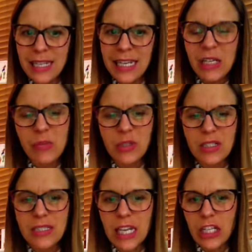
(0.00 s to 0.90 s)
E
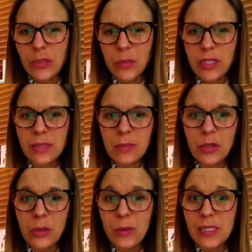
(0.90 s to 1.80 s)
pronunciation because
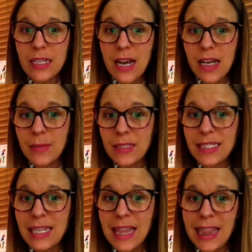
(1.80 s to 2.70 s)
most times
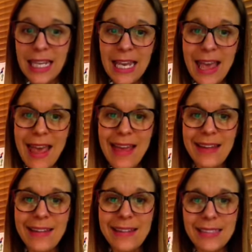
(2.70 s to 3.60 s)
it's at the
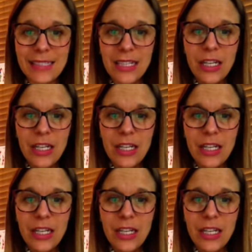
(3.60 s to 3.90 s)
end.